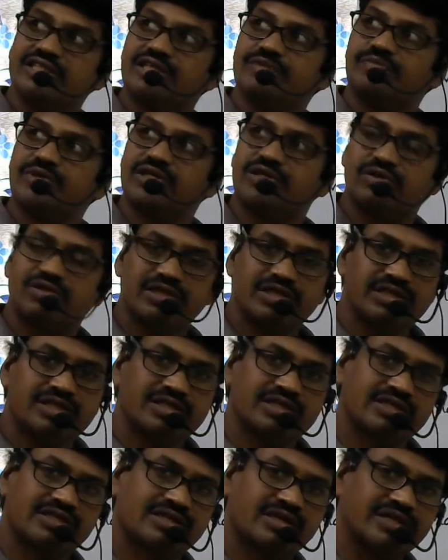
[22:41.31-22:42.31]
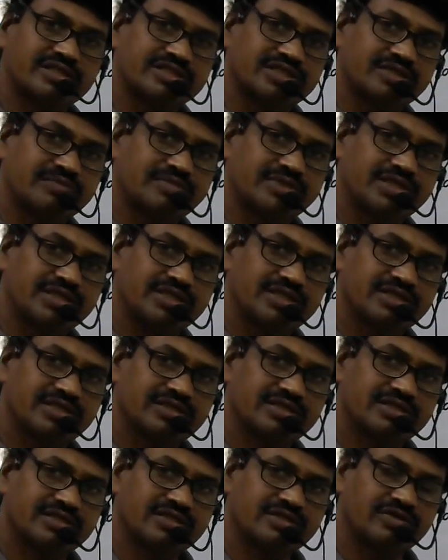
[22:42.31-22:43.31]
that particular concept.
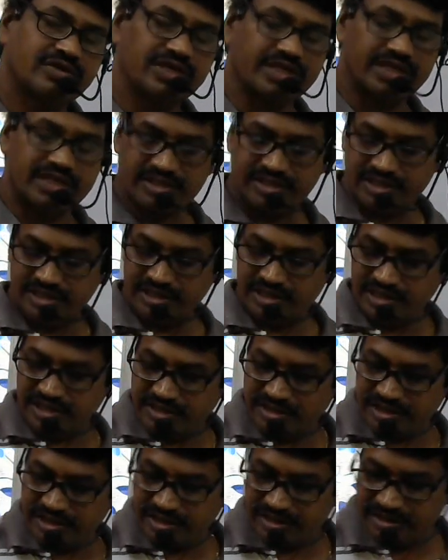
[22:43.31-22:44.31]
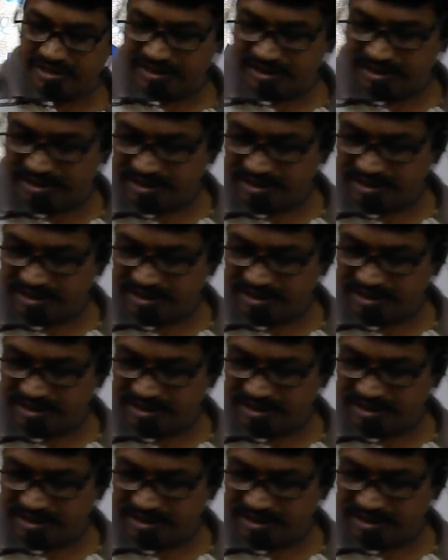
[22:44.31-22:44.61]
Okay. Then